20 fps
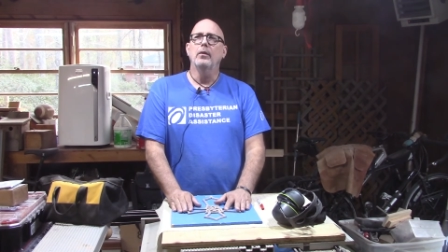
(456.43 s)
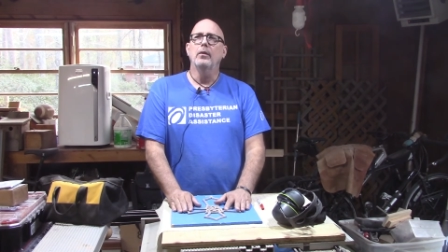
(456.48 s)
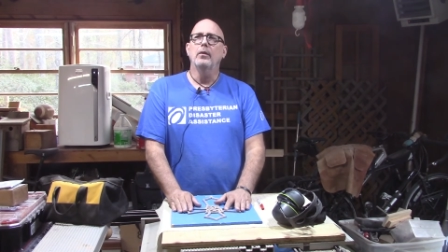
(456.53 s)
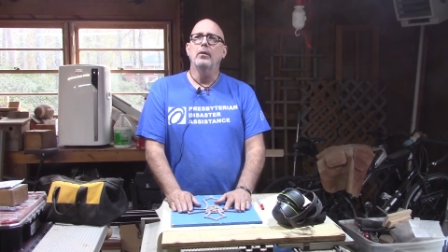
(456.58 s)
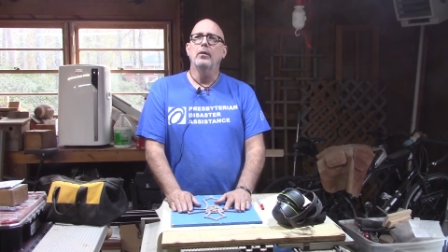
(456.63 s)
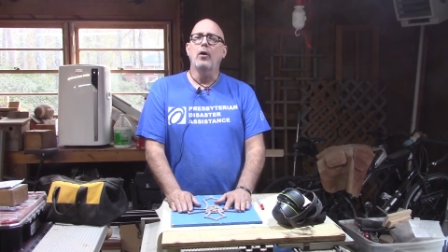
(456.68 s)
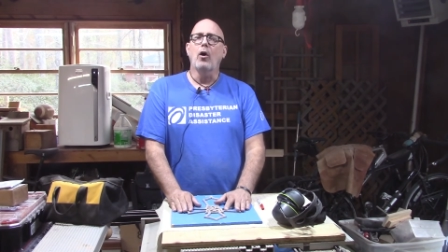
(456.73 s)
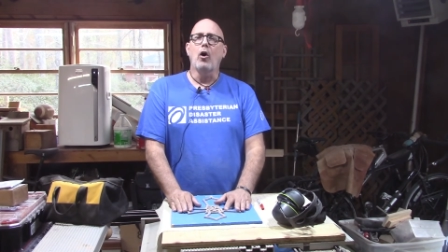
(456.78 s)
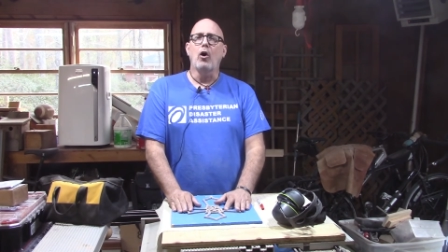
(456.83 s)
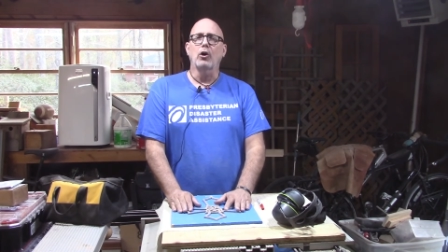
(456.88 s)

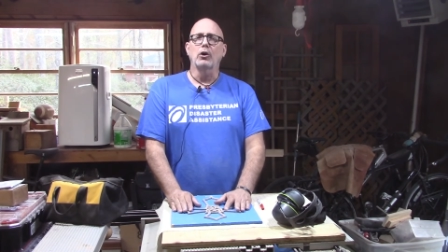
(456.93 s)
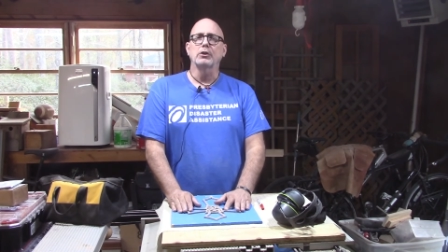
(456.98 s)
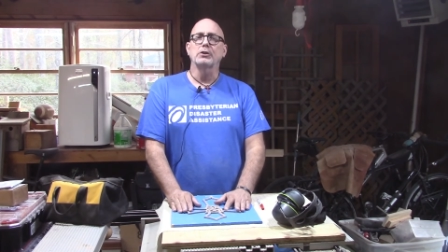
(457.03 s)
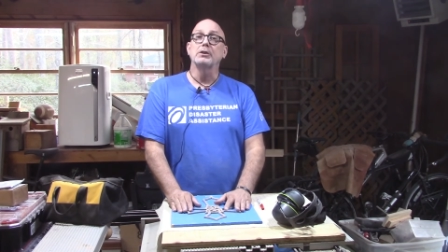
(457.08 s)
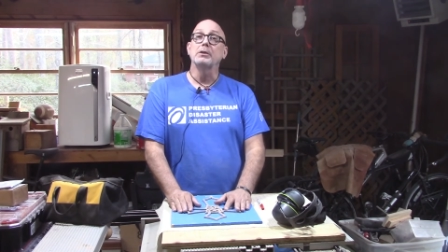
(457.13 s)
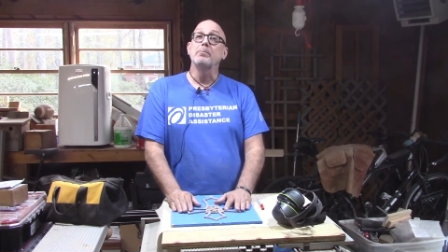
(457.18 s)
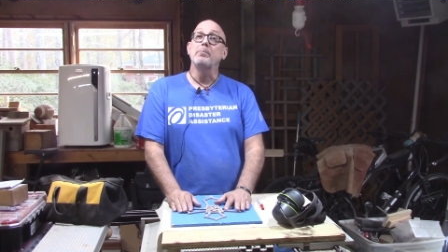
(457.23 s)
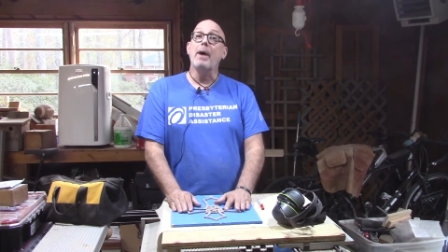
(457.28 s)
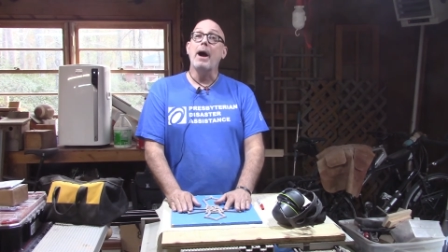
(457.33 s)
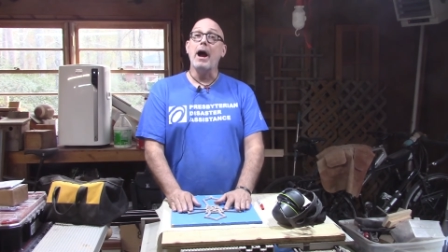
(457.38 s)
the
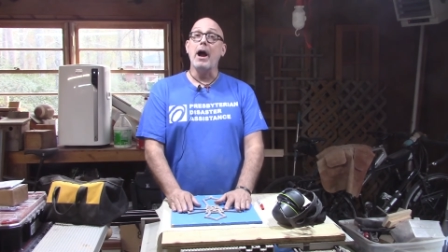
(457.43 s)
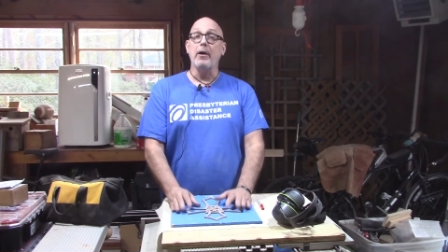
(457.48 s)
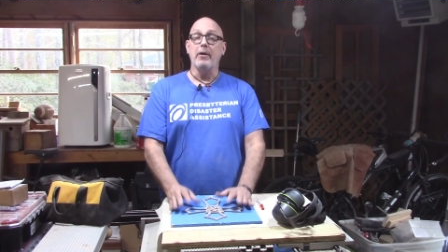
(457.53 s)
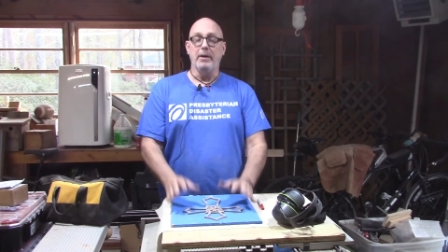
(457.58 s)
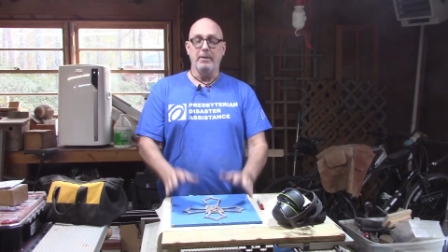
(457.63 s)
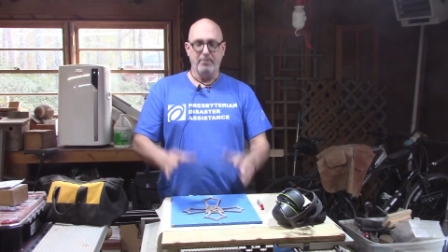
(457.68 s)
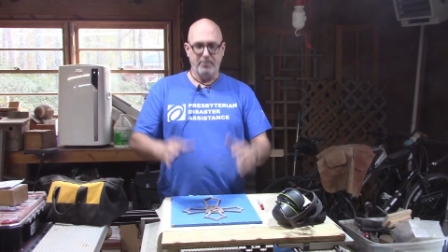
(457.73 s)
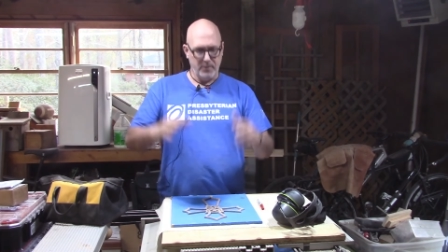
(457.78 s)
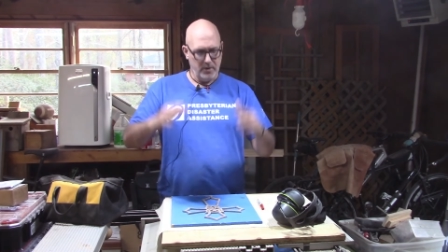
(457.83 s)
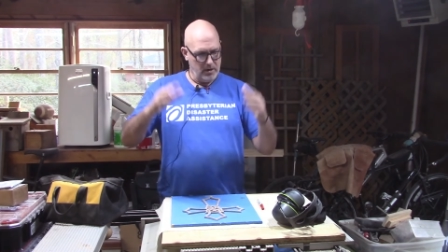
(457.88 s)
artisan
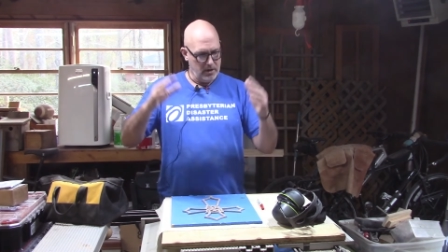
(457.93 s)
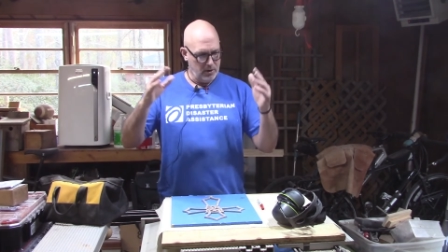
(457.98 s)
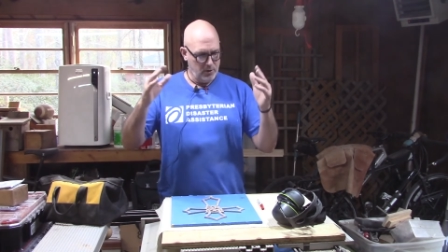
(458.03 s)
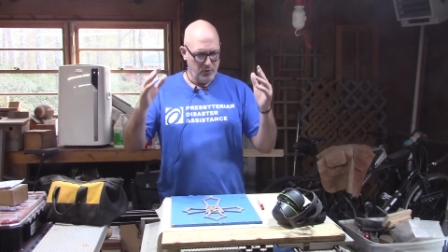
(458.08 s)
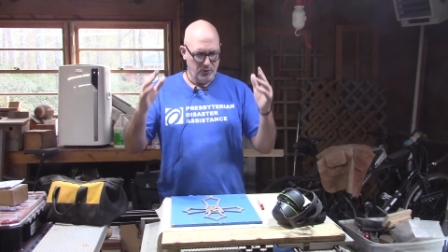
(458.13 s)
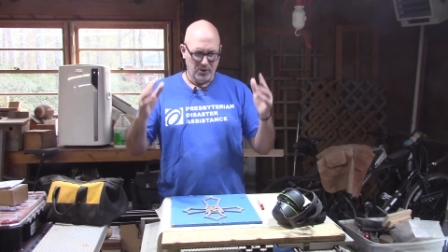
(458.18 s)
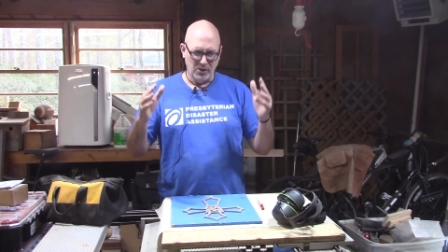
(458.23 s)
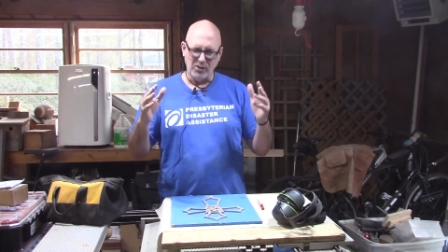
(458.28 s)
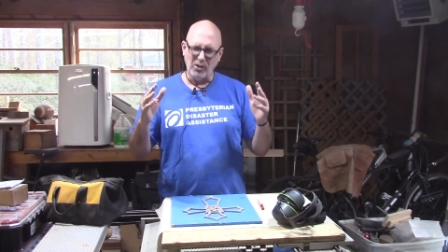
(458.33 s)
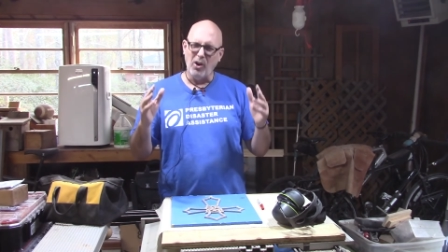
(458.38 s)
pirate,
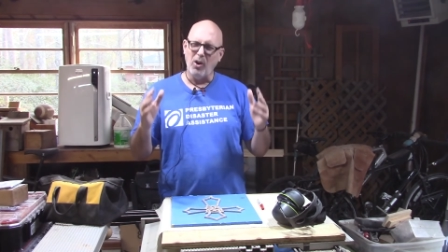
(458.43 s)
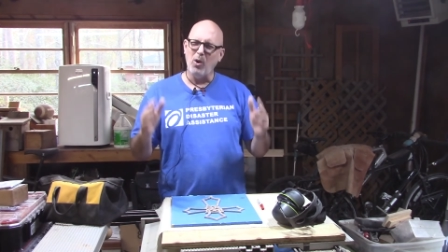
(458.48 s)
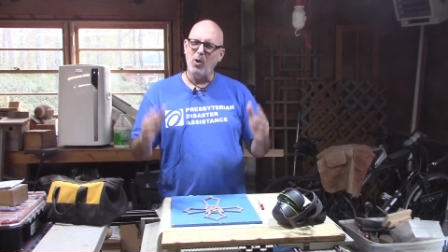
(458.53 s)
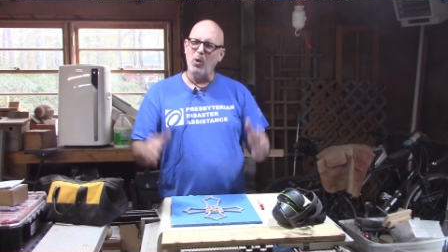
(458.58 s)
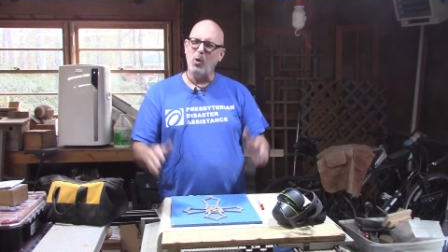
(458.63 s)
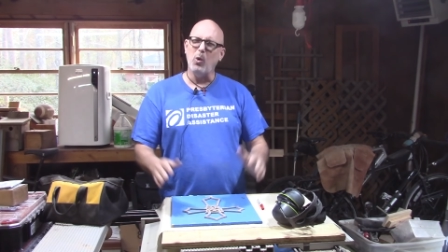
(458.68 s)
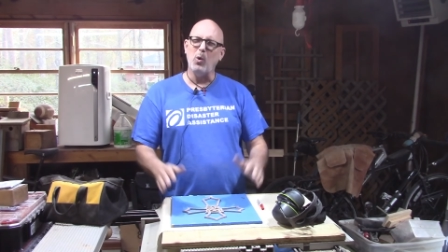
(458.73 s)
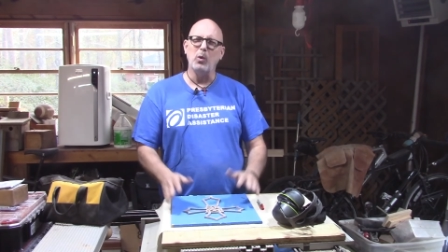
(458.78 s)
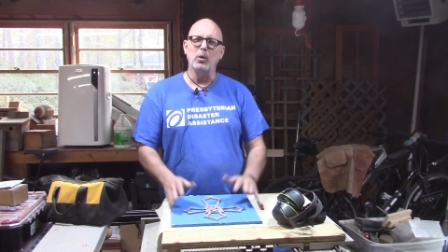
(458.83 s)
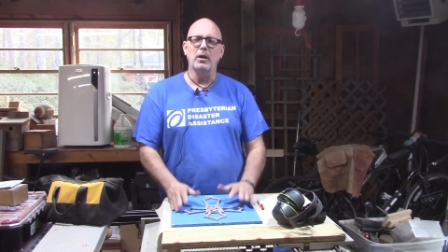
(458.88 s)
who does a
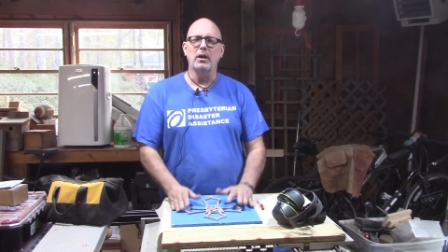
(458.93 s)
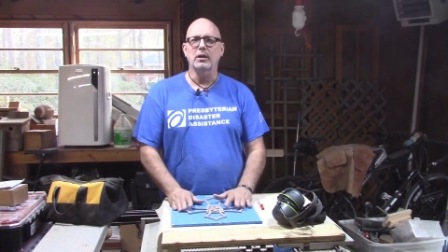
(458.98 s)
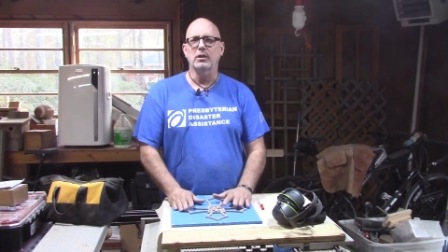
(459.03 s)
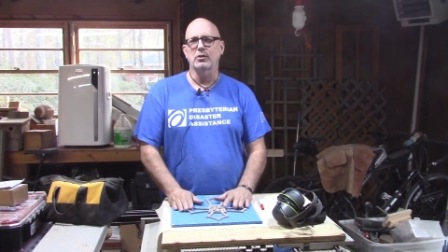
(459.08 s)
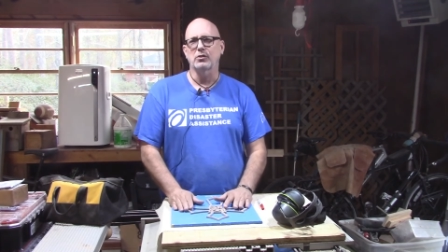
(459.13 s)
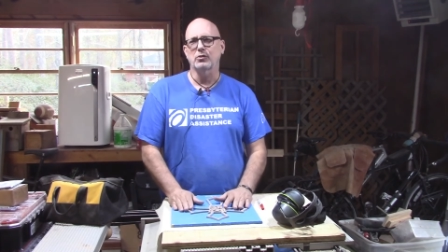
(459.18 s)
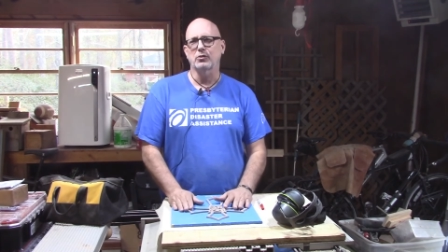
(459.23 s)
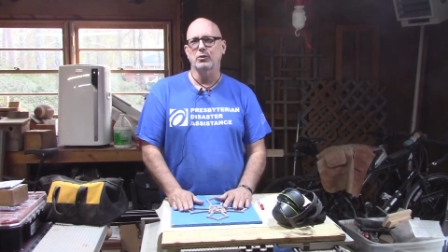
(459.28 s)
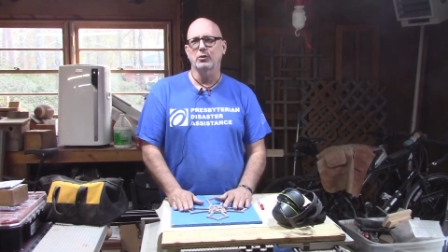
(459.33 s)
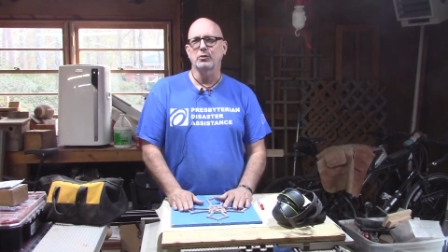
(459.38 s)
whole lot of
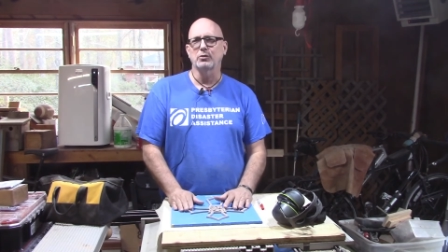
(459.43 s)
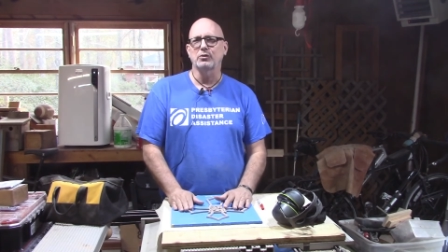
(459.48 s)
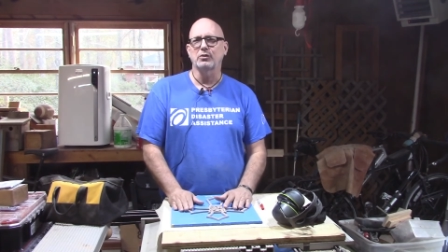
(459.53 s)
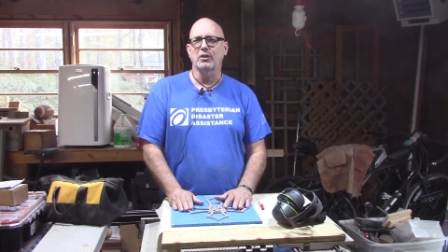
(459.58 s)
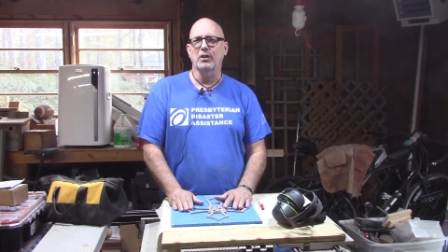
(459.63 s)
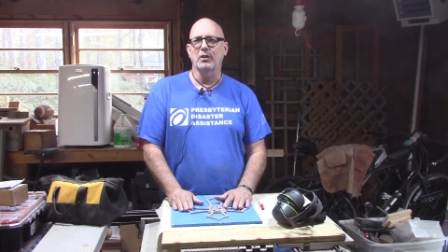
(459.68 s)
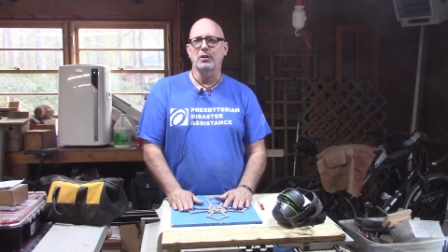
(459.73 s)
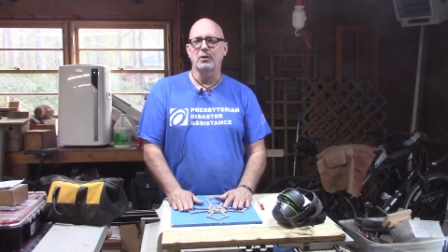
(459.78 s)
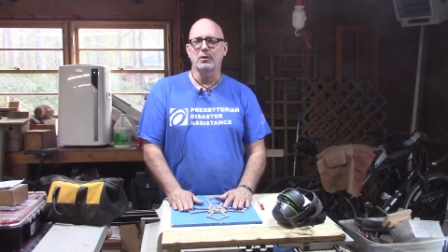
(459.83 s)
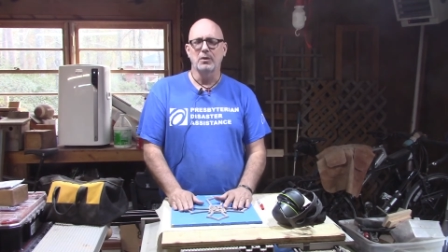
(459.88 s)
scroll
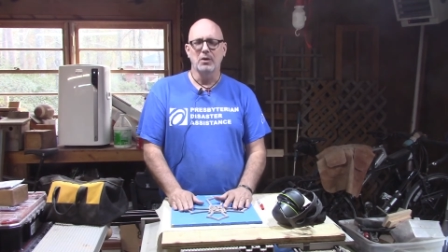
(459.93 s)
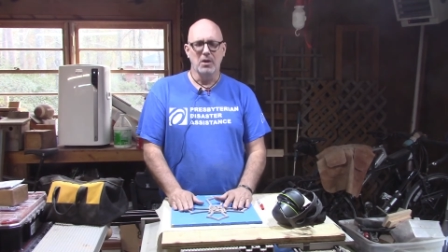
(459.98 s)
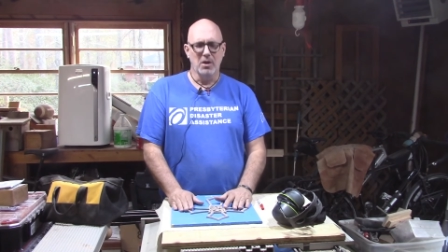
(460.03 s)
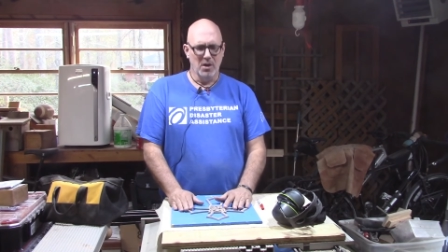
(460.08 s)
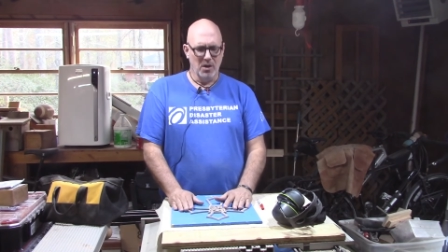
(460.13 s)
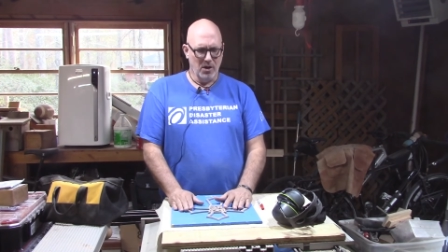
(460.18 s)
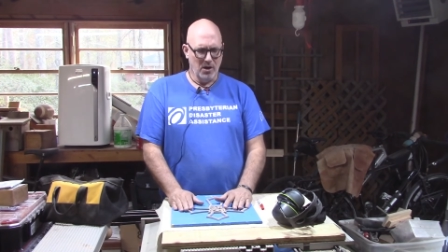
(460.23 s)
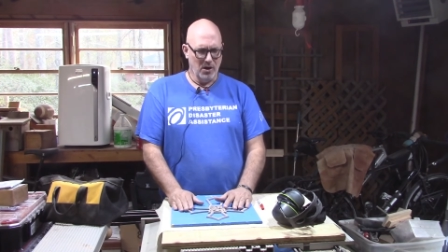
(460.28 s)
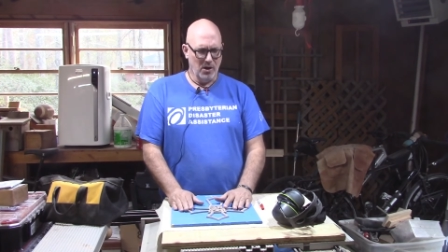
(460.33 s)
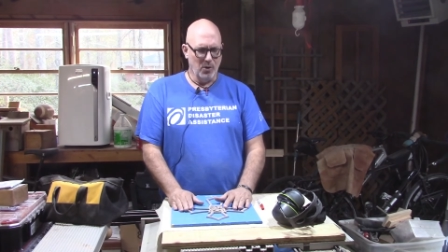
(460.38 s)
saw
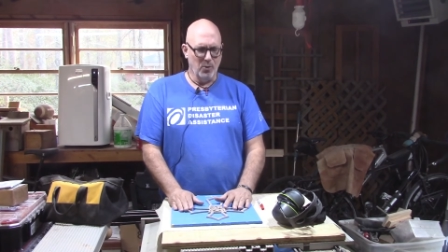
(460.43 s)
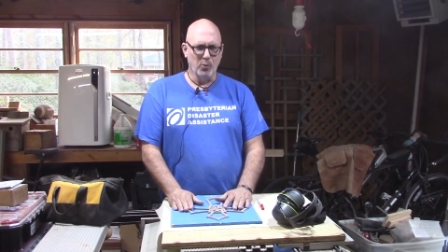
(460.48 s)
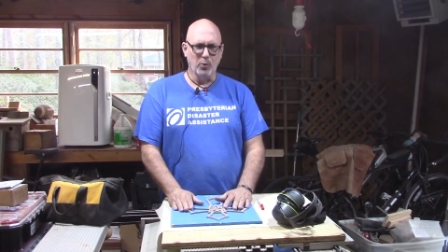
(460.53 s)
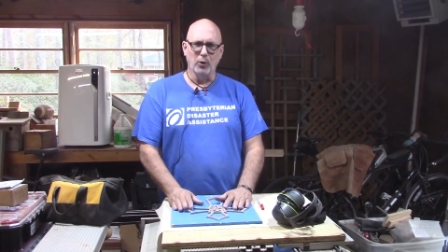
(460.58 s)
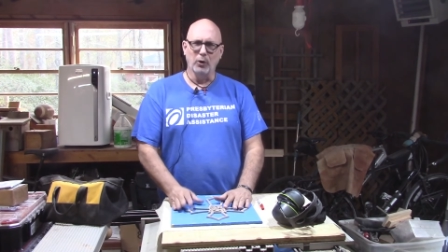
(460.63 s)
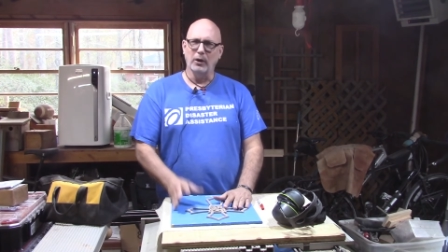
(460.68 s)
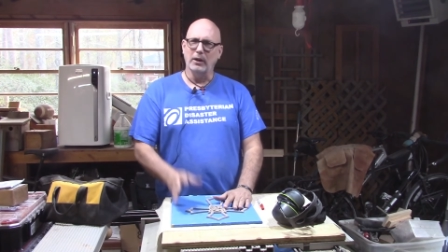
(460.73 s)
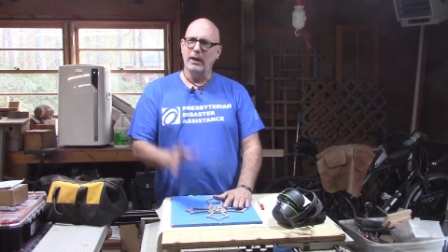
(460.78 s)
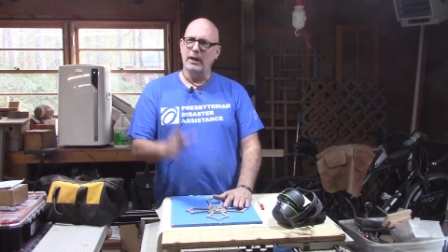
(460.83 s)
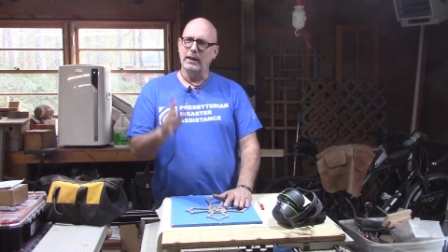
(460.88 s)
work.